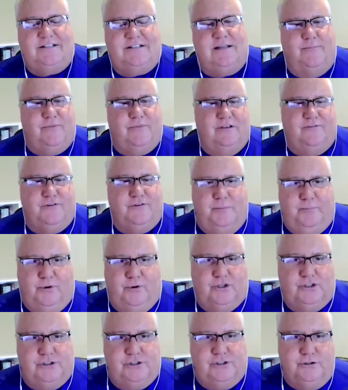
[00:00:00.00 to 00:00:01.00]
because that's something
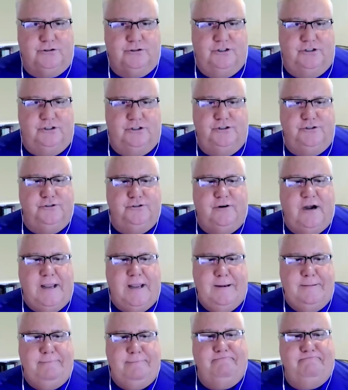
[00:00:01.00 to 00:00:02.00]
very personal to
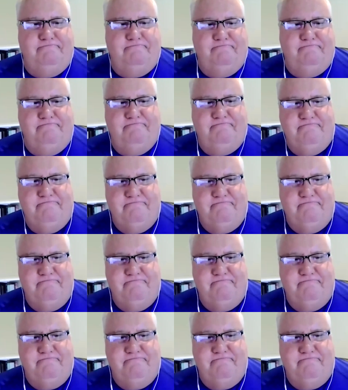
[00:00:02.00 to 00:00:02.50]
you, right?